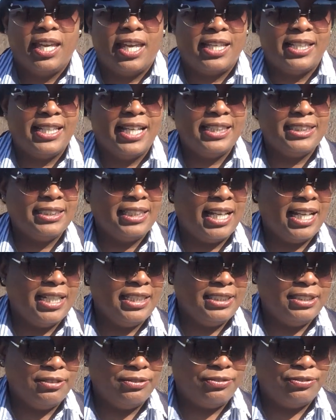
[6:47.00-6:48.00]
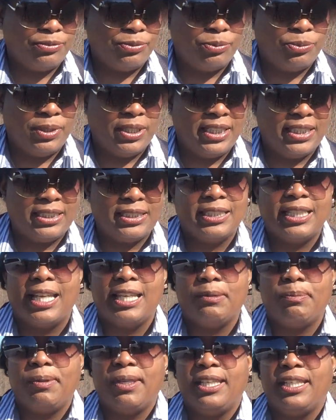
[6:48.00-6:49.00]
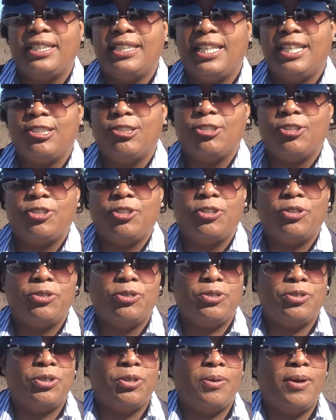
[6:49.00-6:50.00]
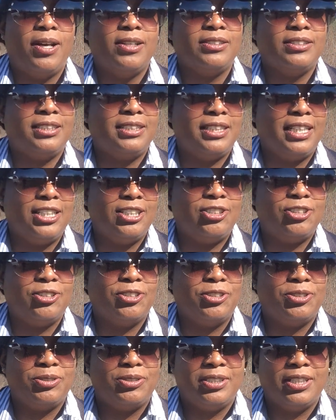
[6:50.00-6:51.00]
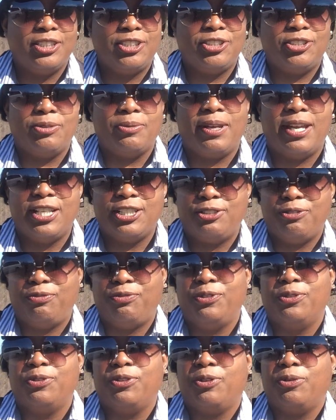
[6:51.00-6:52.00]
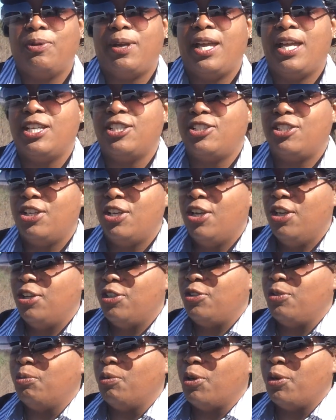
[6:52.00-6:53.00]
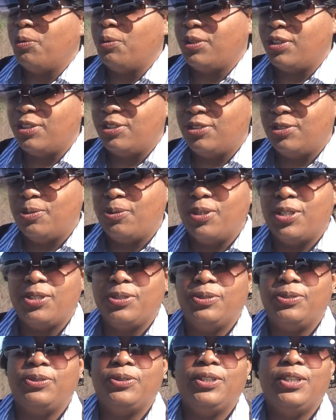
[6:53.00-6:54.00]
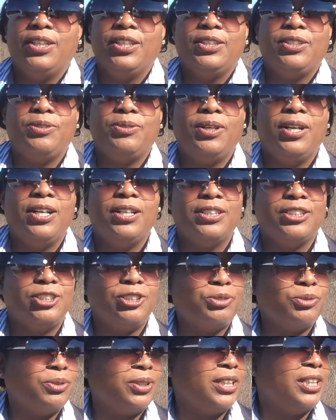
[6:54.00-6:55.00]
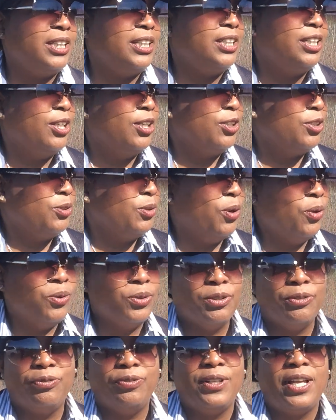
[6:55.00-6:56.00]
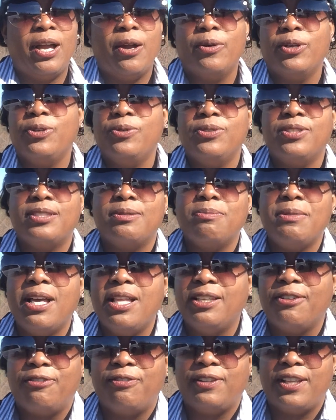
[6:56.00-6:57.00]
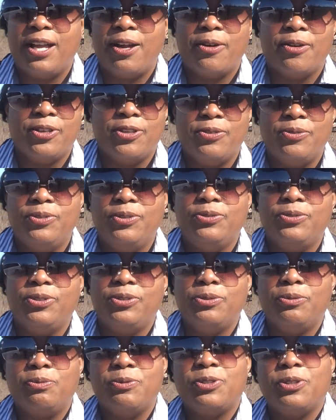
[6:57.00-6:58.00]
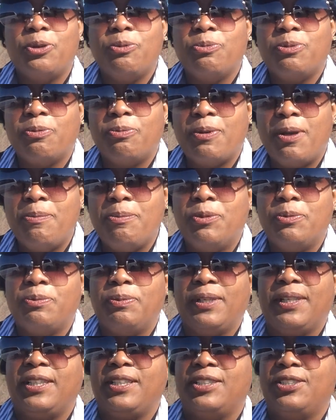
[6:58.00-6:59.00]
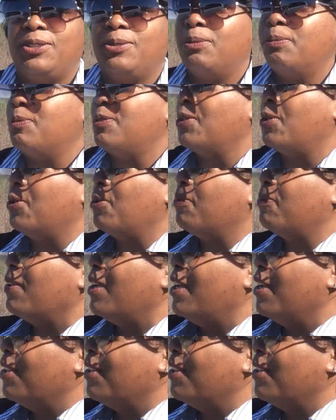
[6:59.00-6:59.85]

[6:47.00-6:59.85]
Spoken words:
And that's kind of what it's like being in nature. You go out into nature, you touch the grass, you feel the grass, you work with the soil, you hug a tree, you hold a flower, you smell a flower, you observe the bumblebees, you observe